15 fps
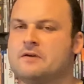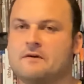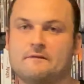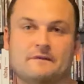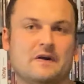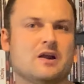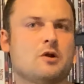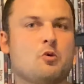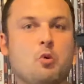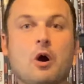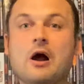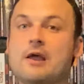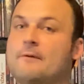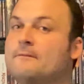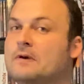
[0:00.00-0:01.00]
Very
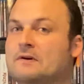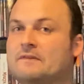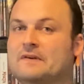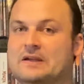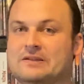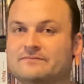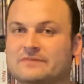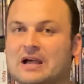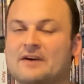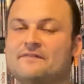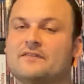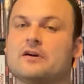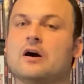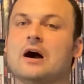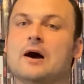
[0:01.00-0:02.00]
quiet movie. I
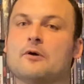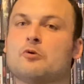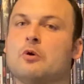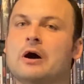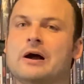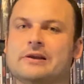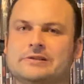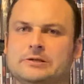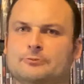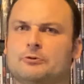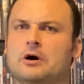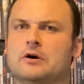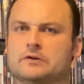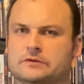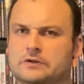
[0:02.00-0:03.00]
forgot how quiet it
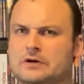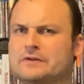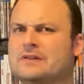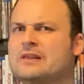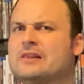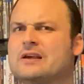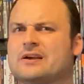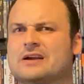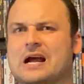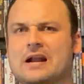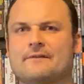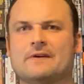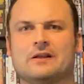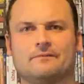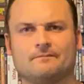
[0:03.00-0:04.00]
was, other than kind
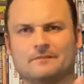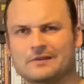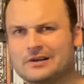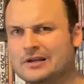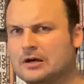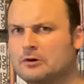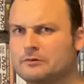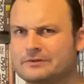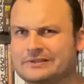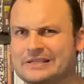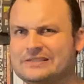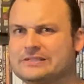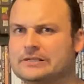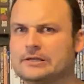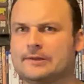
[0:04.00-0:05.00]
of a little
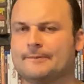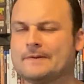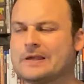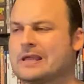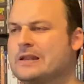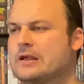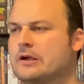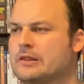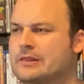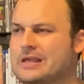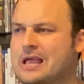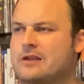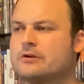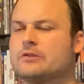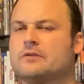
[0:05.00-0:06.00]
ditty at the beginning and the
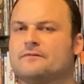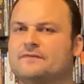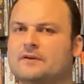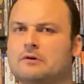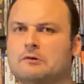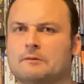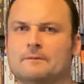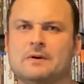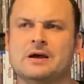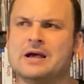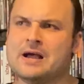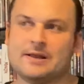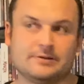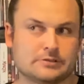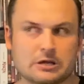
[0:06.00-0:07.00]
end of the film.
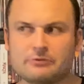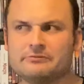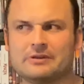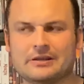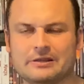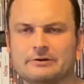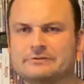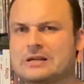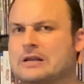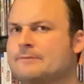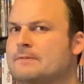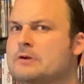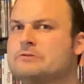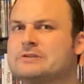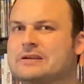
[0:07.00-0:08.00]
Don't think there was any
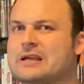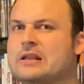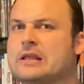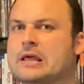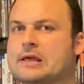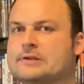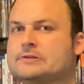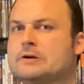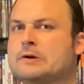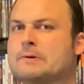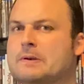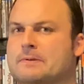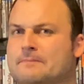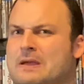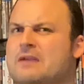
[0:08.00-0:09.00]
music in it, so
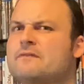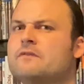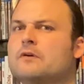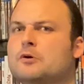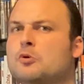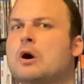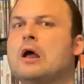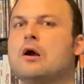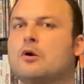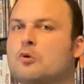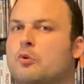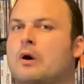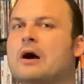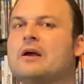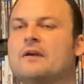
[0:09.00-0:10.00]
it made for quite a
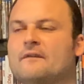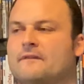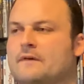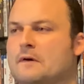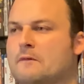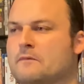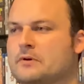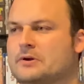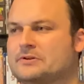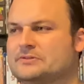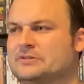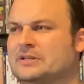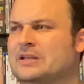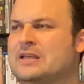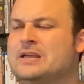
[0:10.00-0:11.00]
quiet film
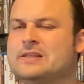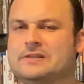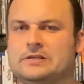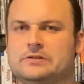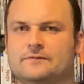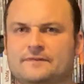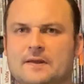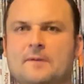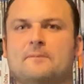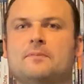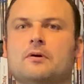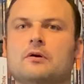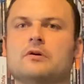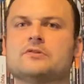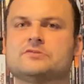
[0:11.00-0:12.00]
because there's a few
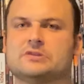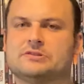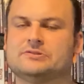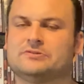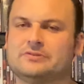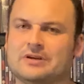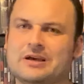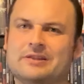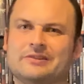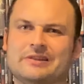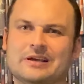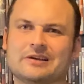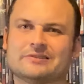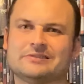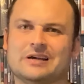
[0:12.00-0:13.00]
pauses and
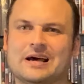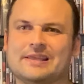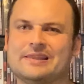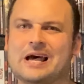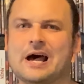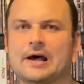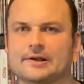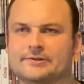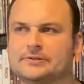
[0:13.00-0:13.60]
things like that.